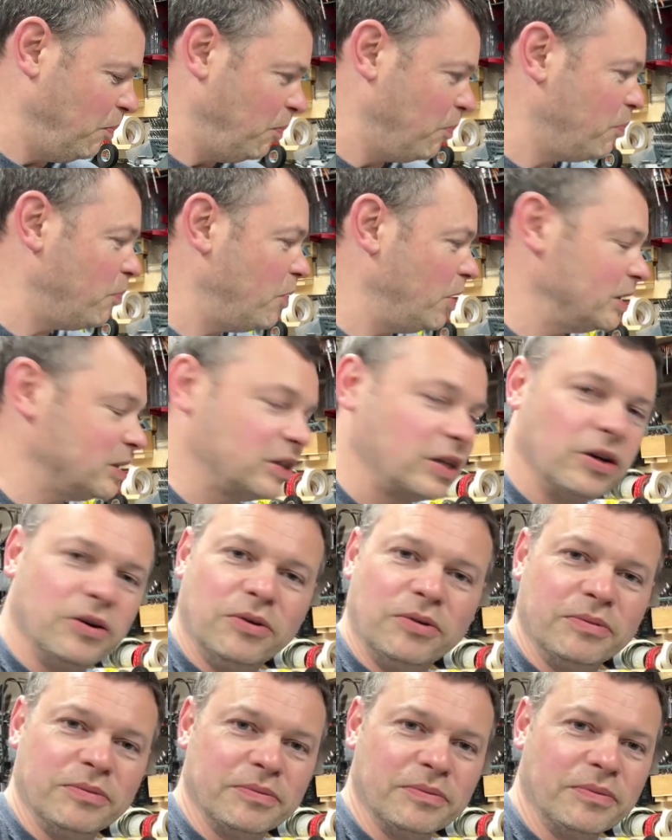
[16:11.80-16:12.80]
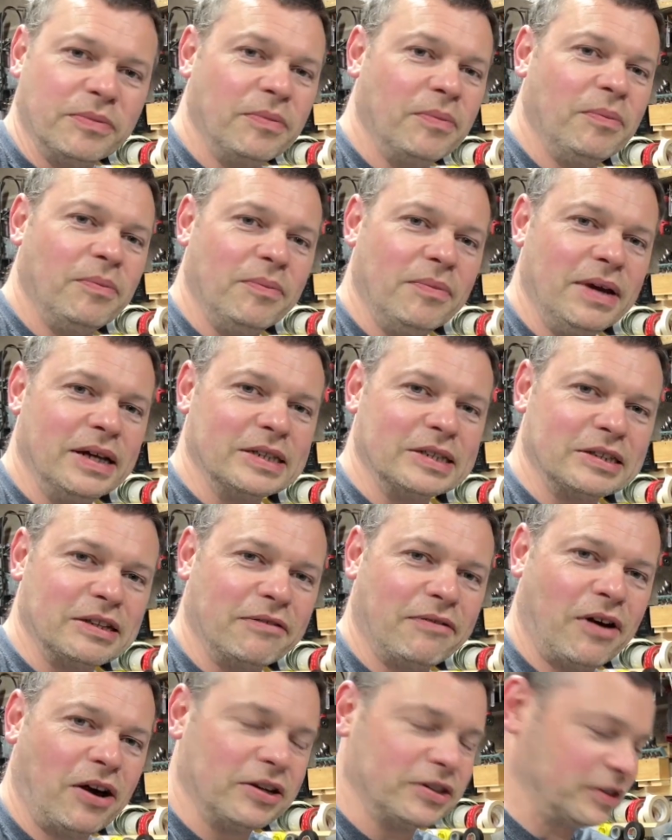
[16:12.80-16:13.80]
press go, makes stuff
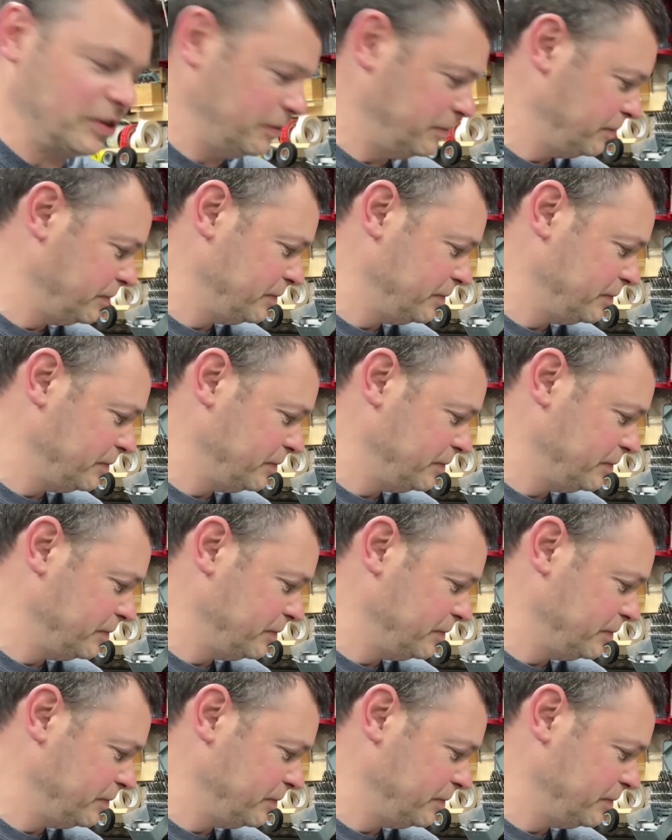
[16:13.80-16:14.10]
hot.